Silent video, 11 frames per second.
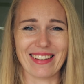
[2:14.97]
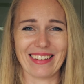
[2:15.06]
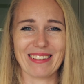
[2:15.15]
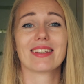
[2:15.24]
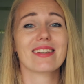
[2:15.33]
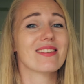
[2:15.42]
it.
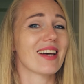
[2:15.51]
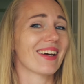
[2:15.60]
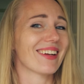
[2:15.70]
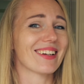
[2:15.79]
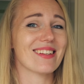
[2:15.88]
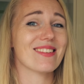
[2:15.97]
This
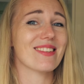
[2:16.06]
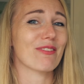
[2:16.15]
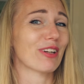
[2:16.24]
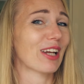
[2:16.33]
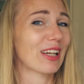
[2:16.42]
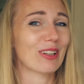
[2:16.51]
dialect is
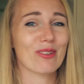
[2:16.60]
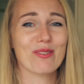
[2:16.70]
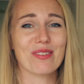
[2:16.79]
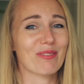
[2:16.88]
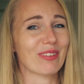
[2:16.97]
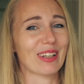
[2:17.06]
definitely not
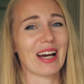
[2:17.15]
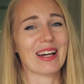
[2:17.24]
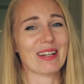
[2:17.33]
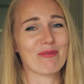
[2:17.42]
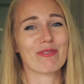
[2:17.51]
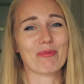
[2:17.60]
something I
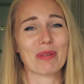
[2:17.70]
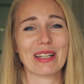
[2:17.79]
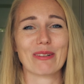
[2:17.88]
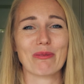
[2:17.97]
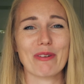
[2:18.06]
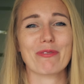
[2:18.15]
am
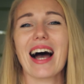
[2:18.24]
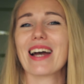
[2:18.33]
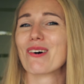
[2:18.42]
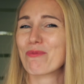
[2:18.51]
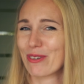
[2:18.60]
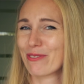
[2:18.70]
familiar with. I
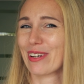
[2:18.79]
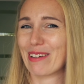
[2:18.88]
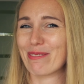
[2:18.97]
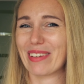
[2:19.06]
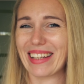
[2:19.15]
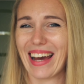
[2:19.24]
hope you forgive
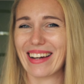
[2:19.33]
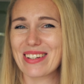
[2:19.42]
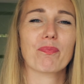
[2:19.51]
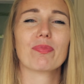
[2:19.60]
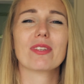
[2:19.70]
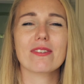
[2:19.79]
me that.
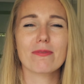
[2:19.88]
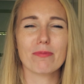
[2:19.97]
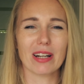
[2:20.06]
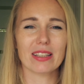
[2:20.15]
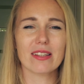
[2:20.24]
The spread